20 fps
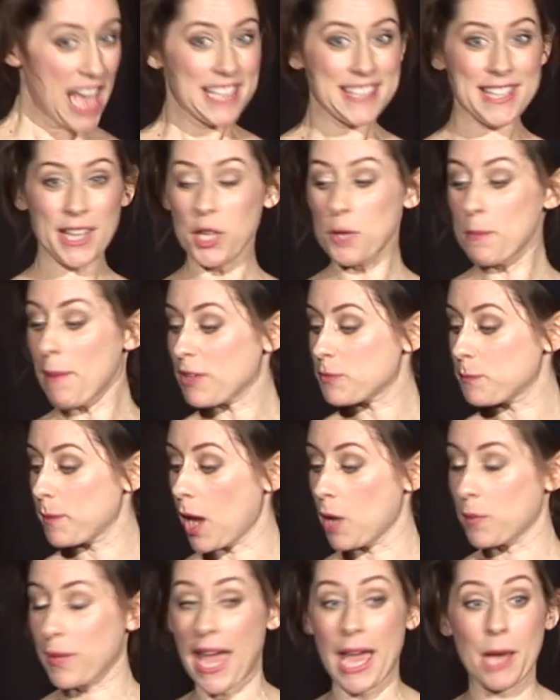So you must be
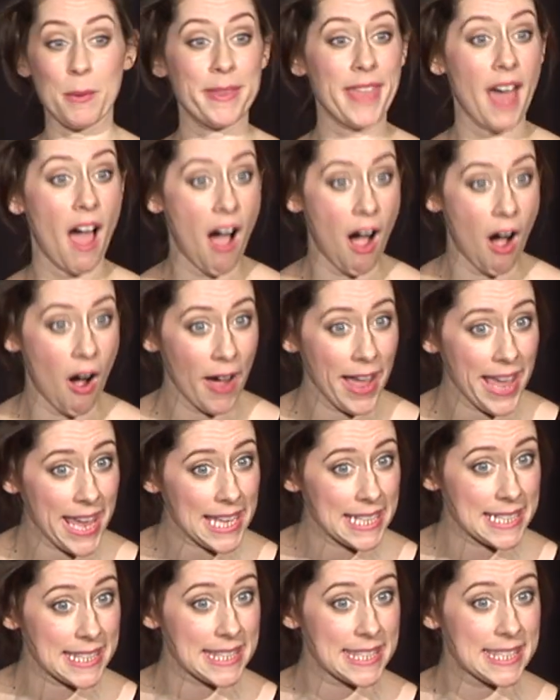okay with
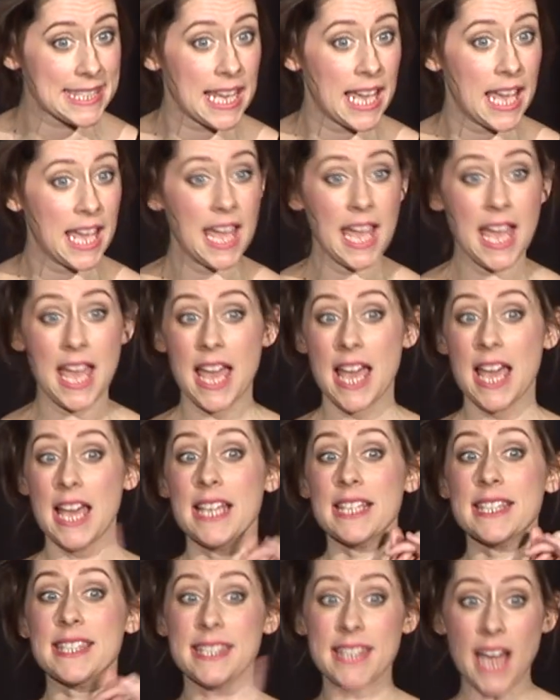heights,
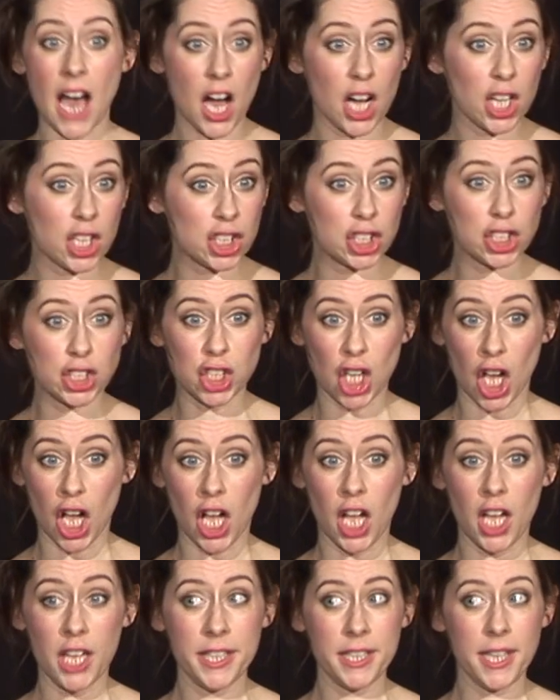
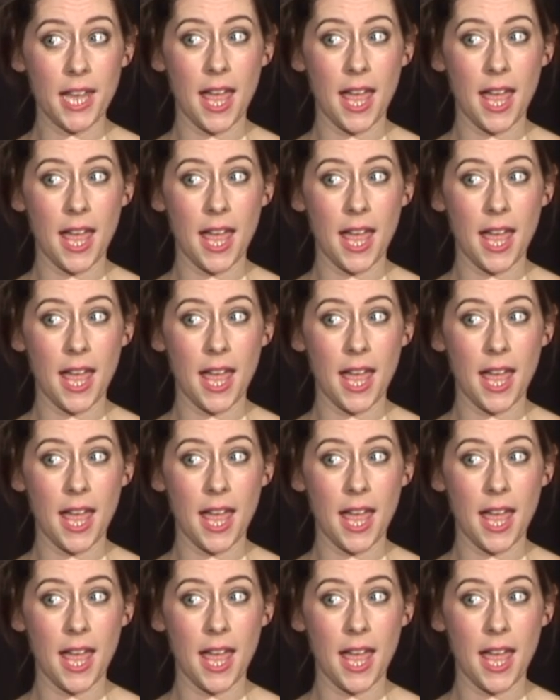suction,